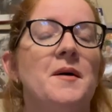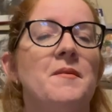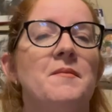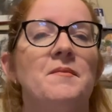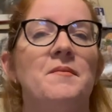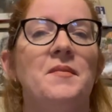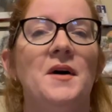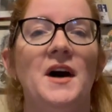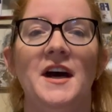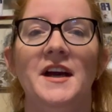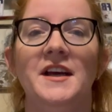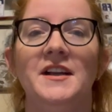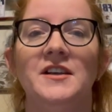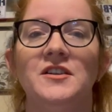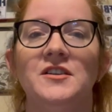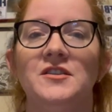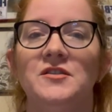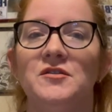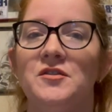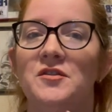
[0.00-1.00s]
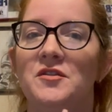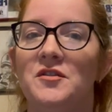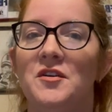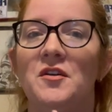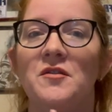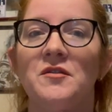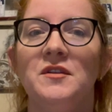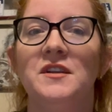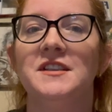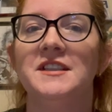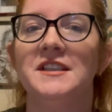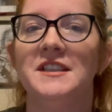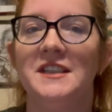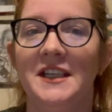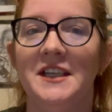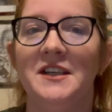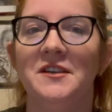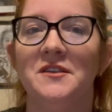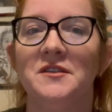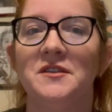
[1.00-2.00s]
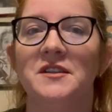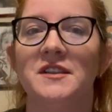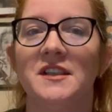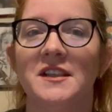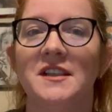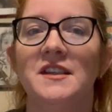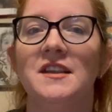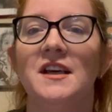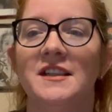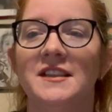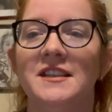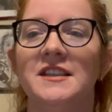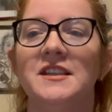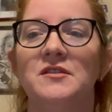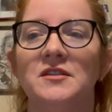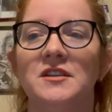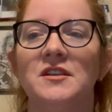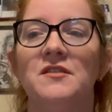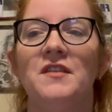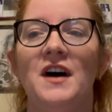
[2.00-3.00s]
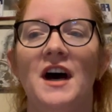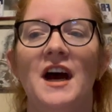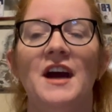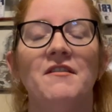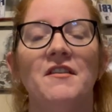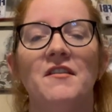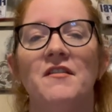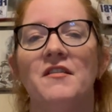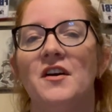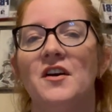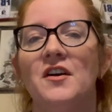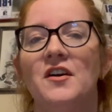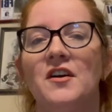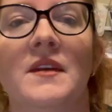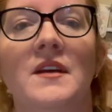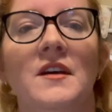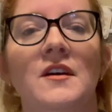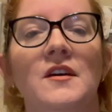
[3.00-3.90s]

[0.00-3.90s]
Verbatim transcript: but you do know the stills that still survive of her.